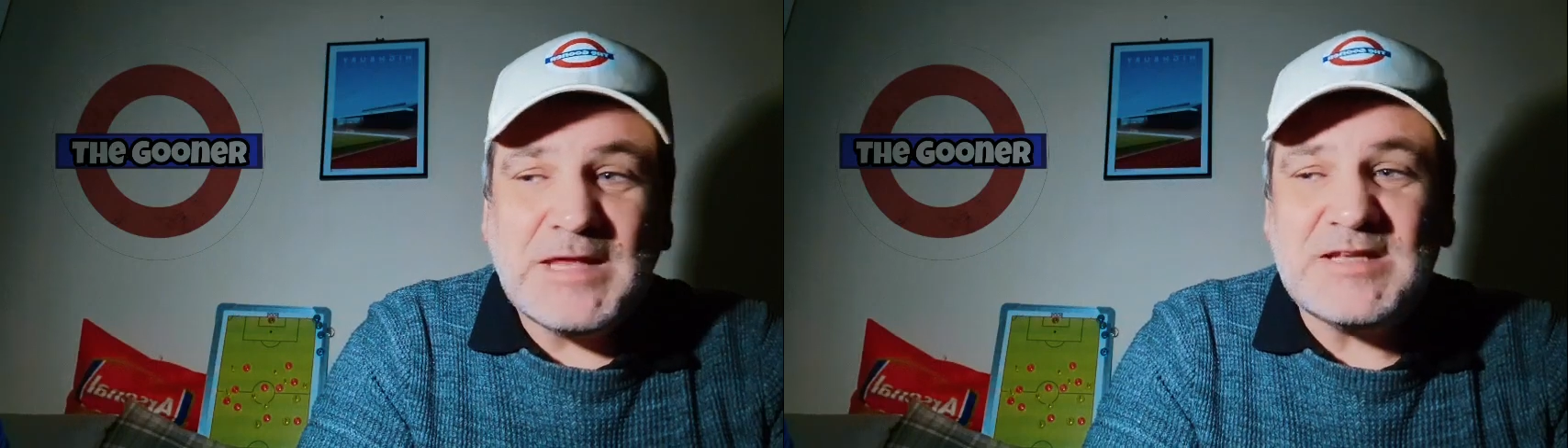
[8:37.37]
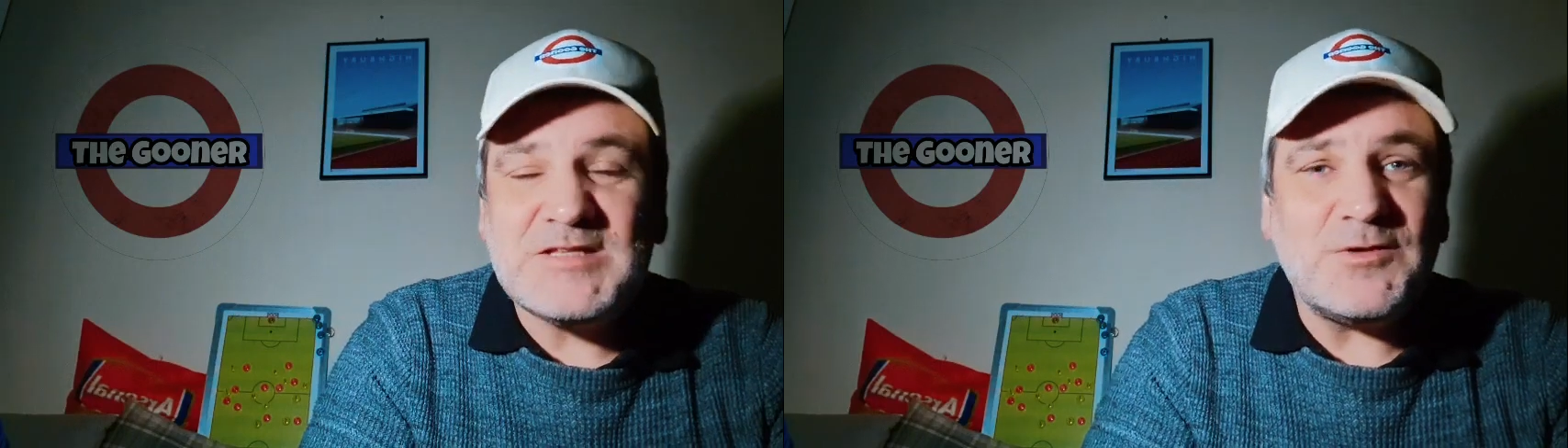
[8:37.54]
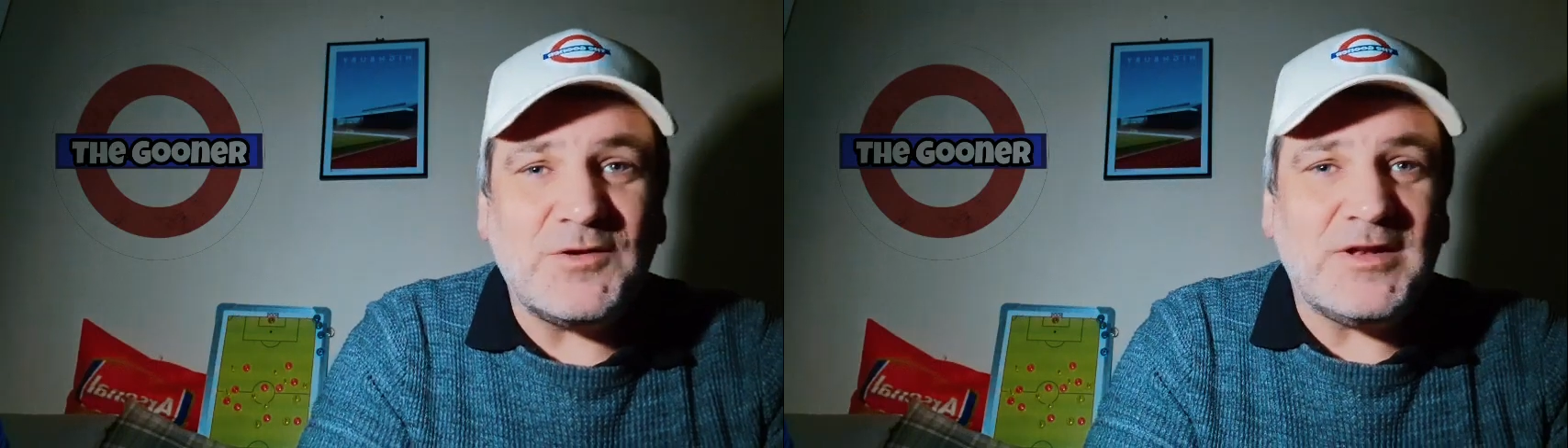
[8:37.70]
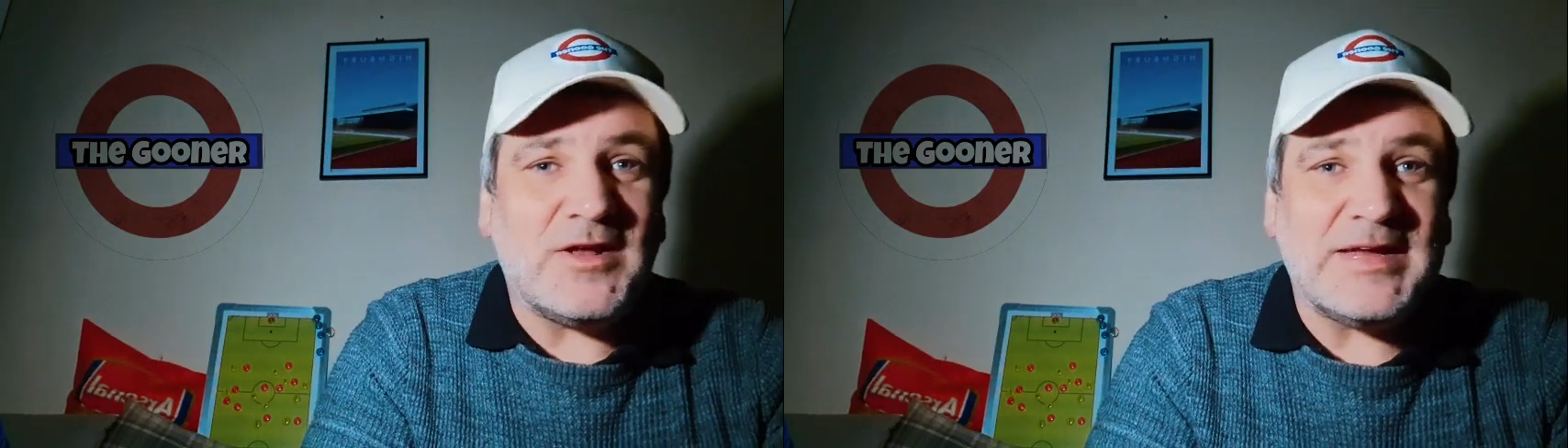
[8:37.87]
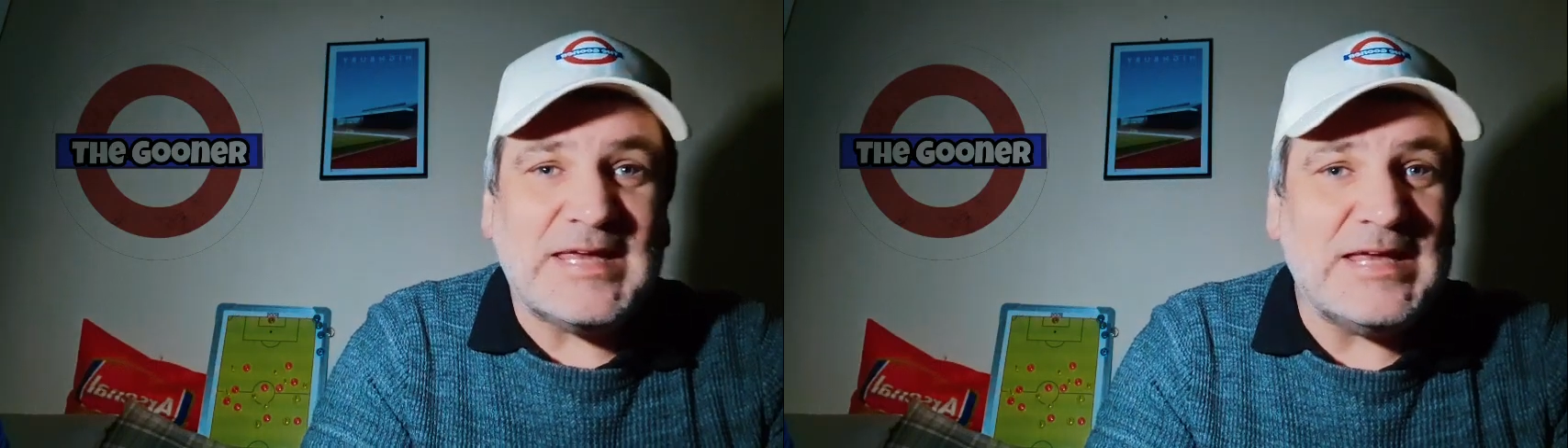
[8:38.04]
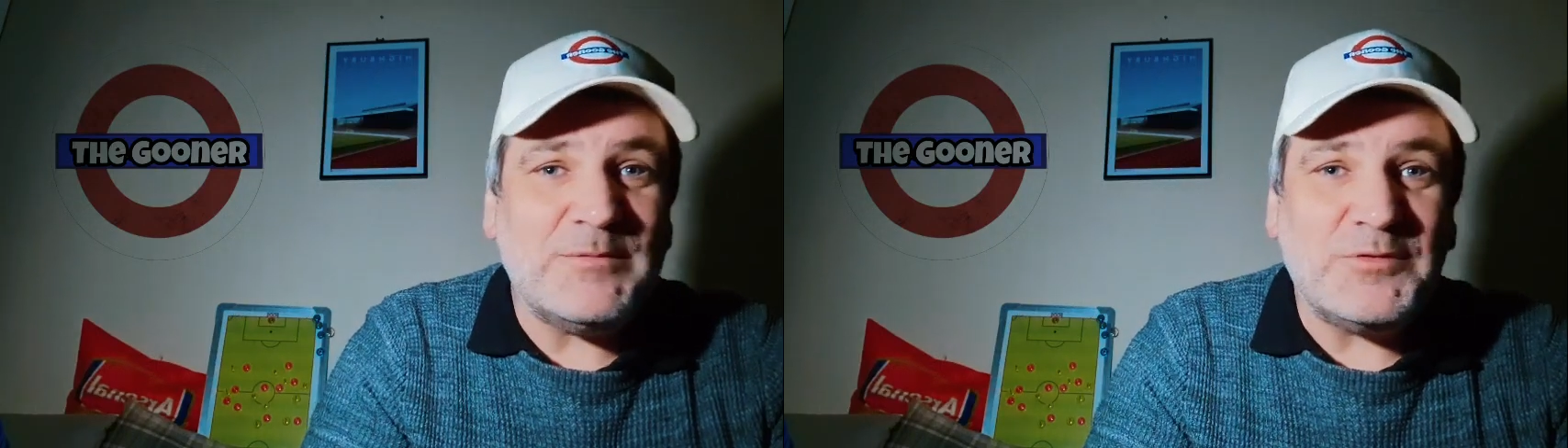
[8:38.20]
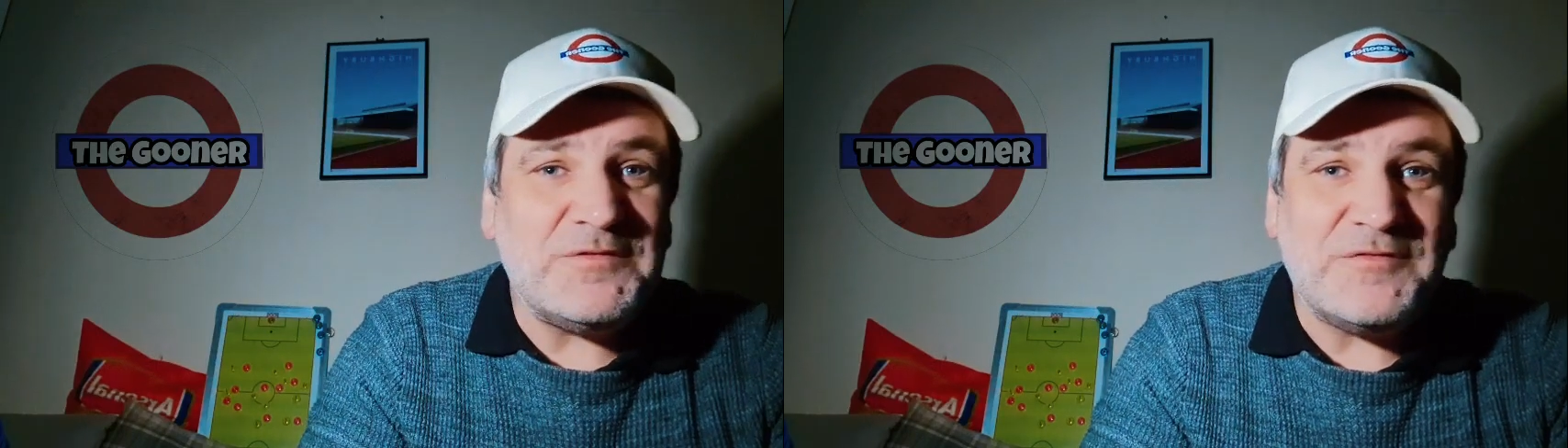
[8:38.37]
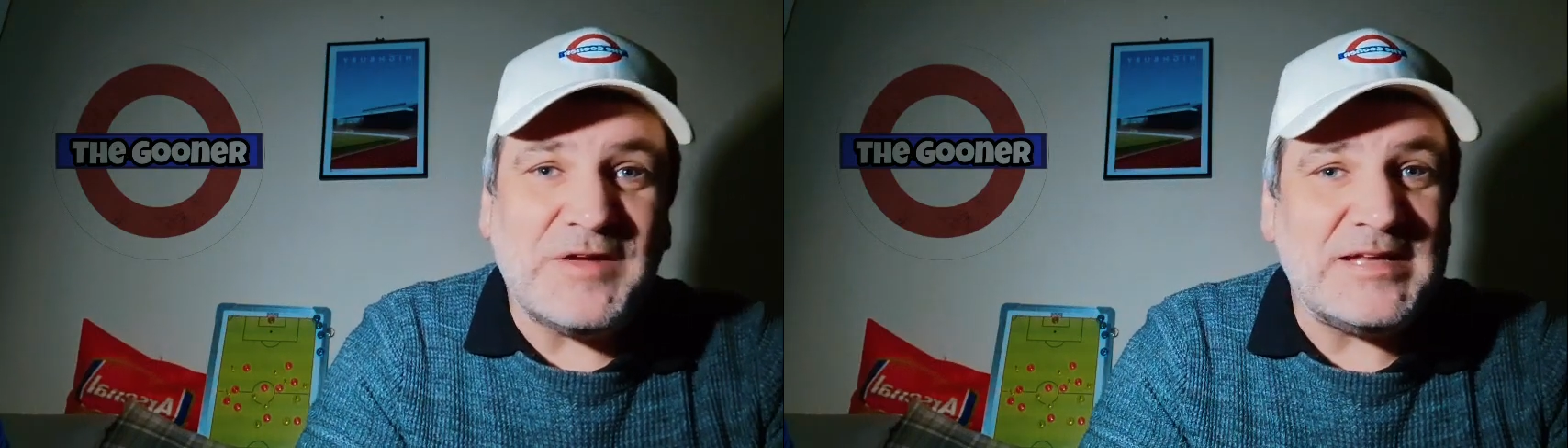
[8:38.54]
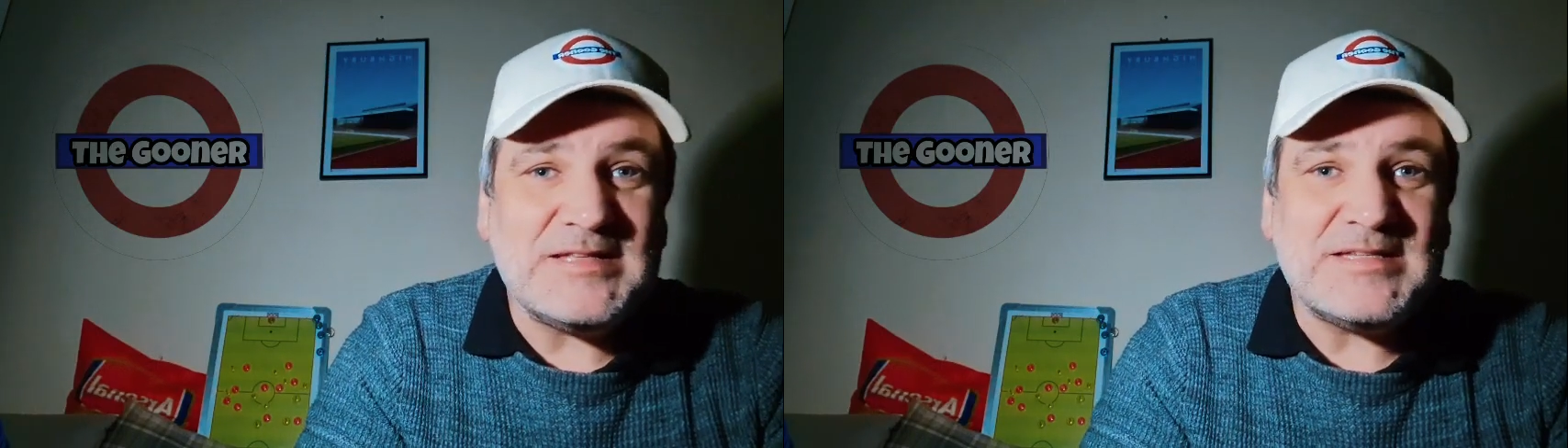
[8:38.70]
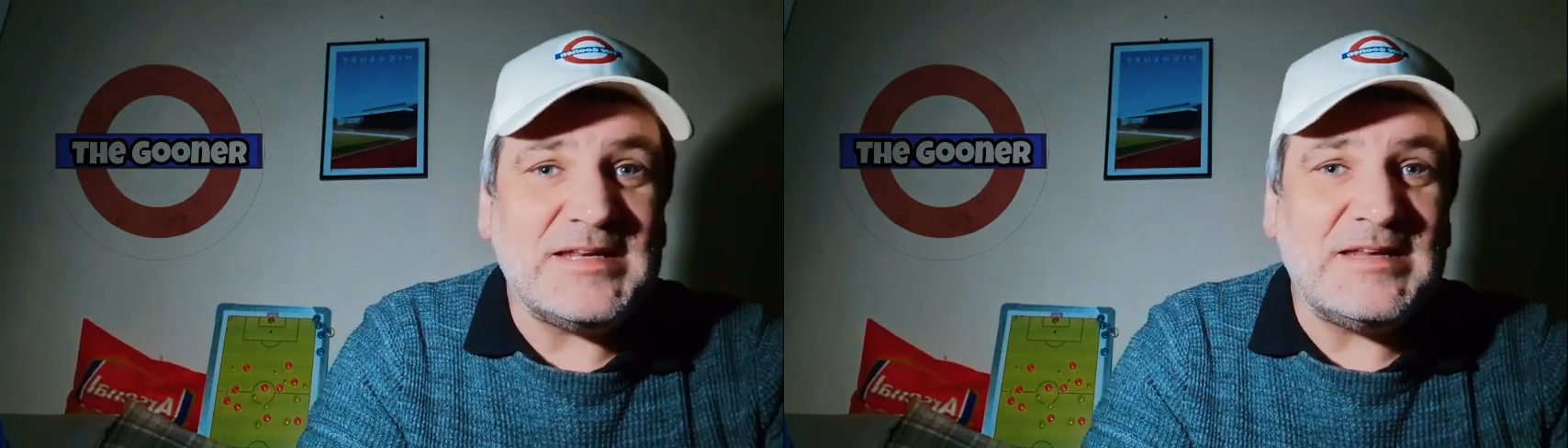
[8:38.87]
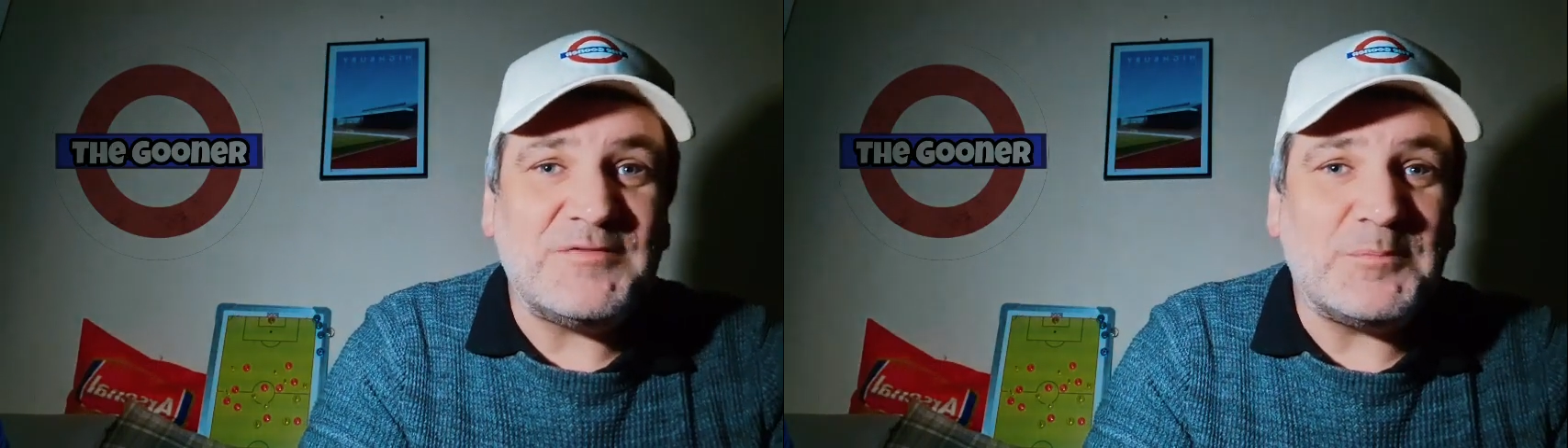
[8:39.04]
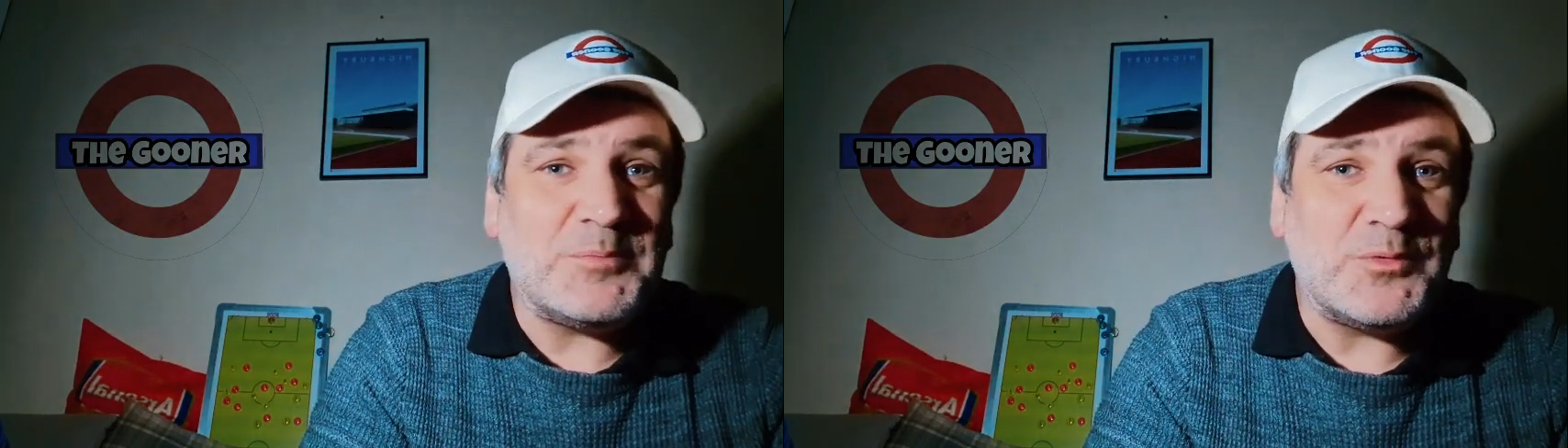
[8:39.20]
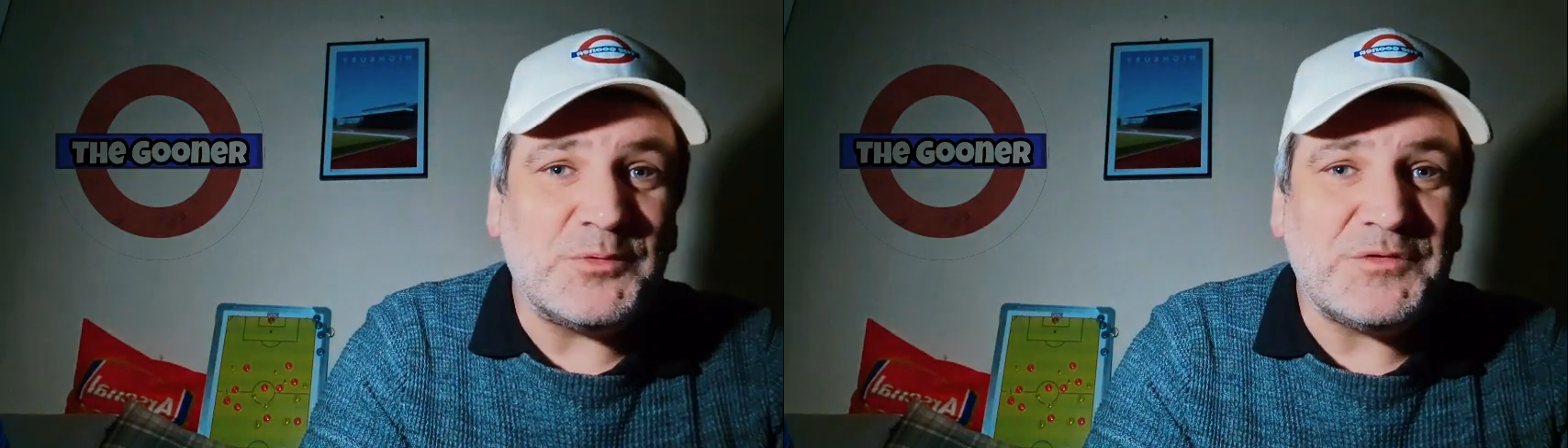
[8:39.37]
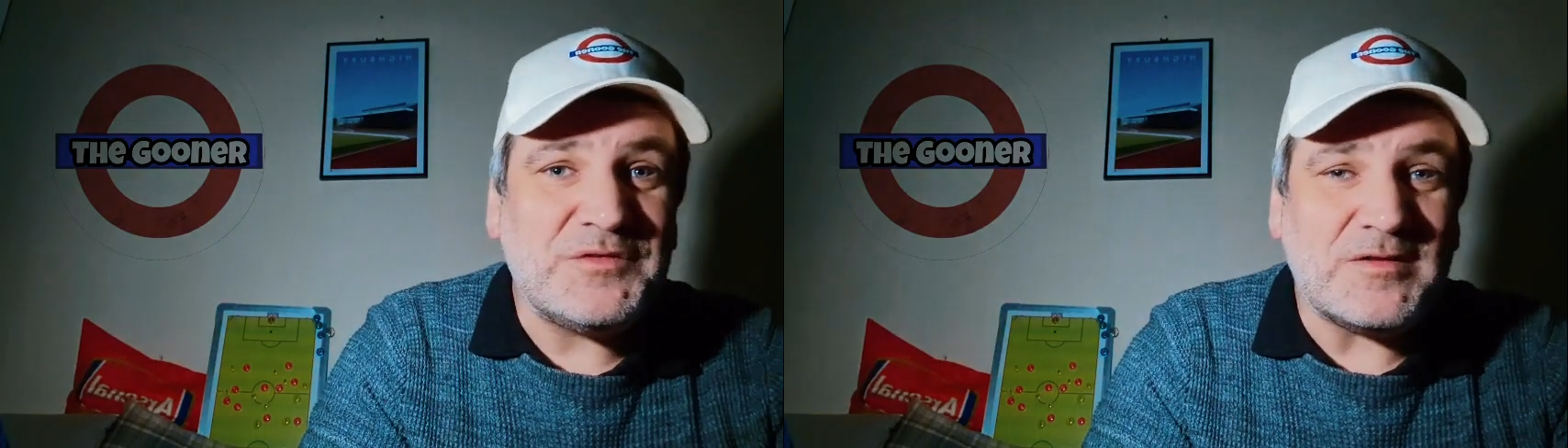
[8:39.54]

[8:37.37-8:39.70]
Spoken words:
it's not like he would fit into Liverpool's